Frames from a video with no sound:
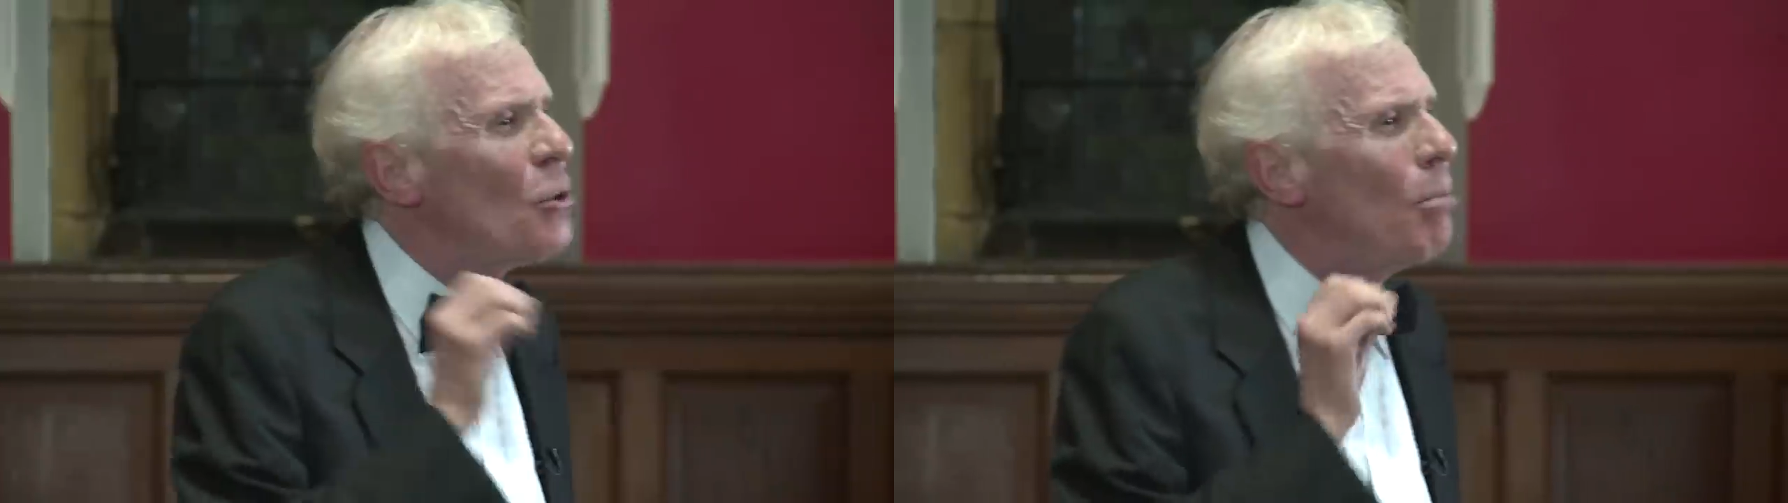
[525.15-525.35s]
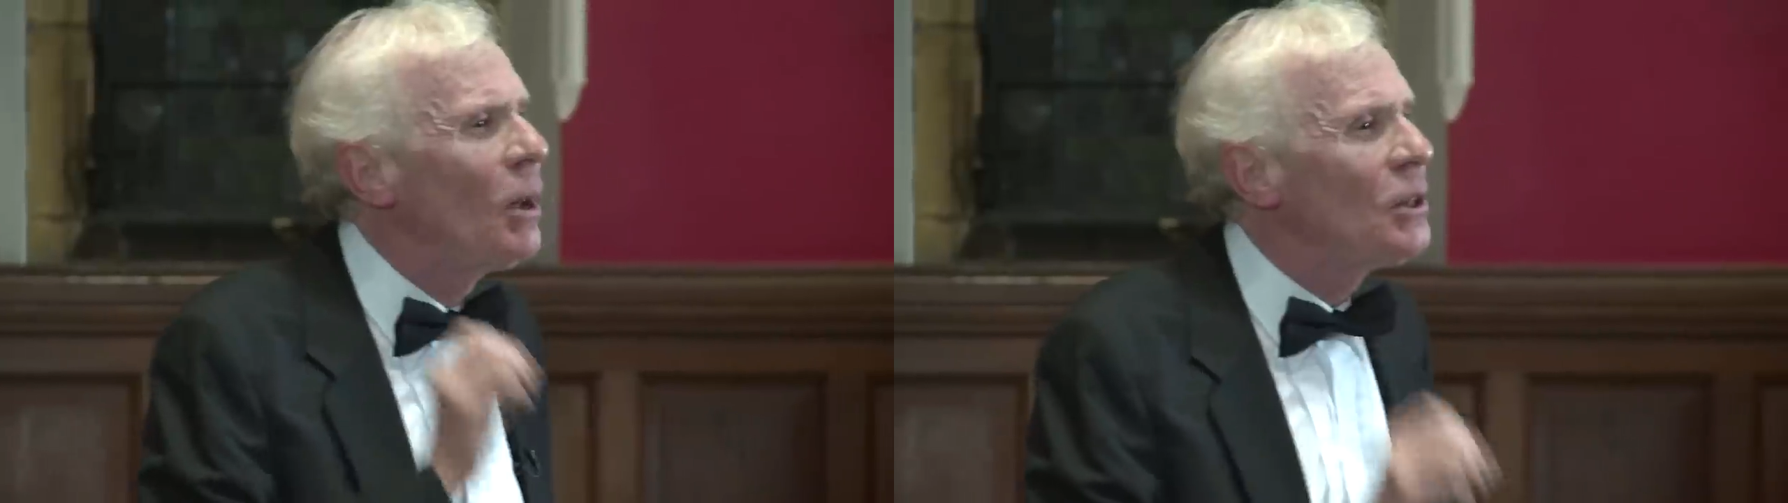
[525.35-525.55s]

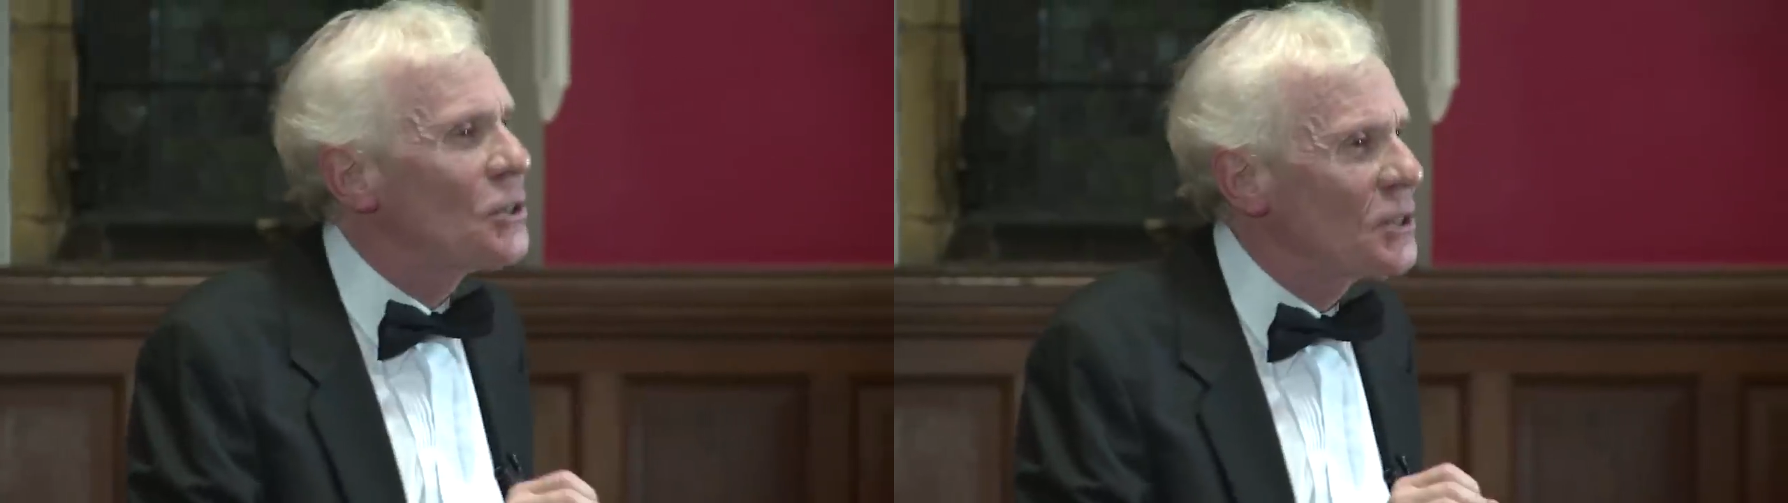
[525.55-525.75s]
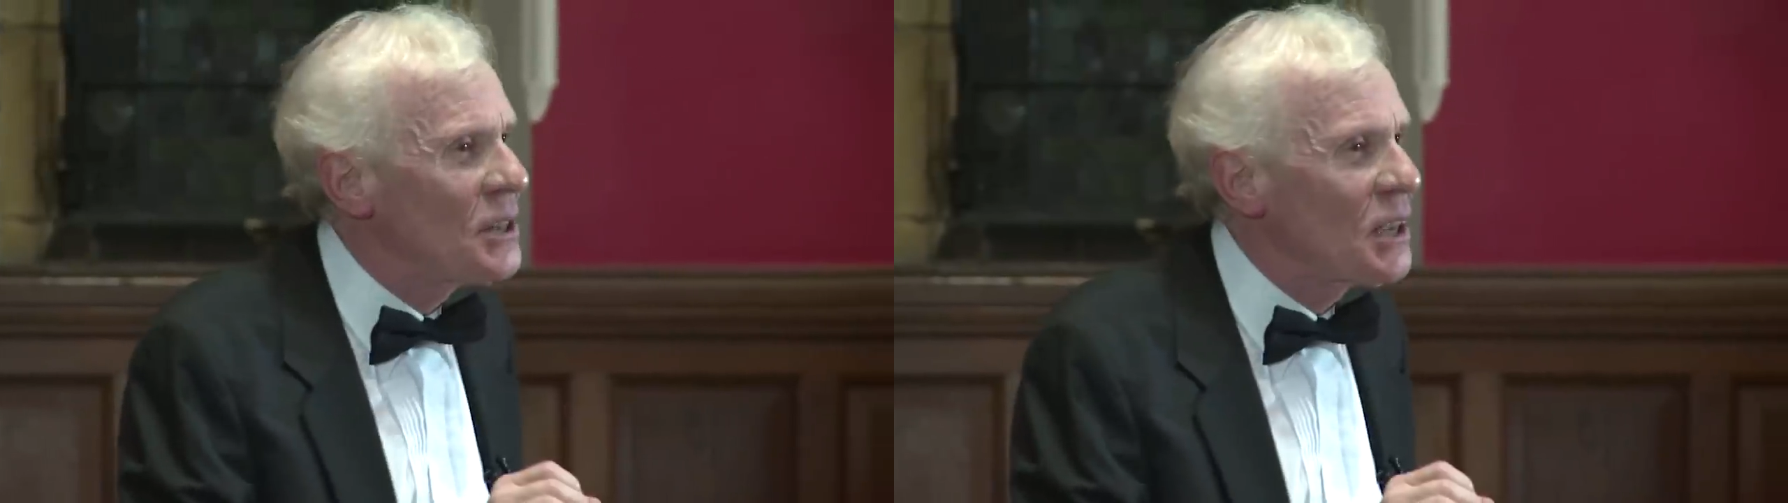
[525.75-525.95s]
to
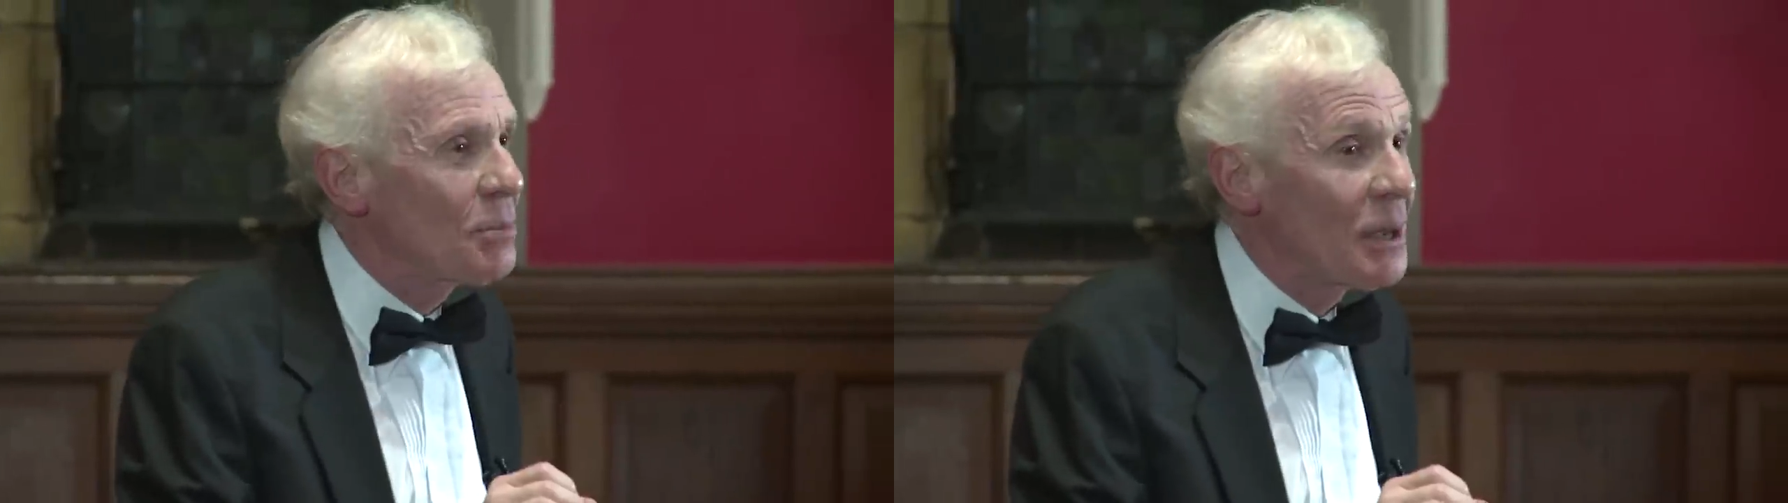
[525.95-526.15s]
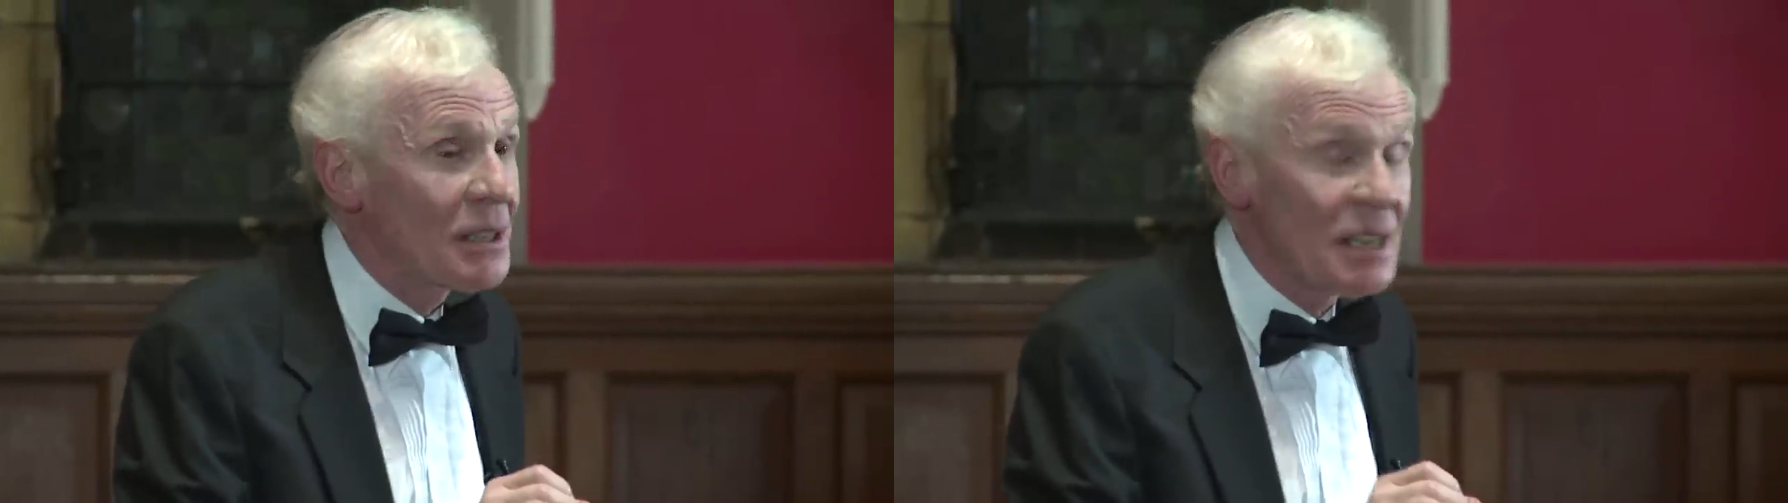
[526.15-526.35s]
abolish the
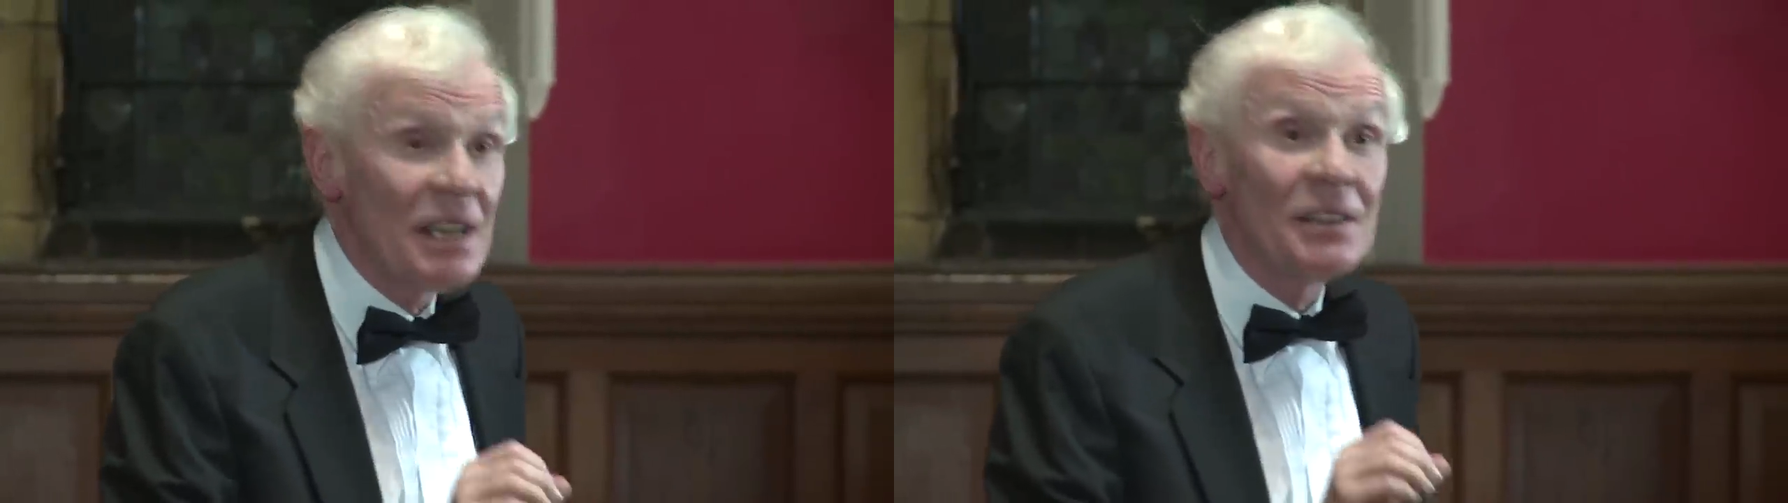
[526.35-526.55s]
death penalty,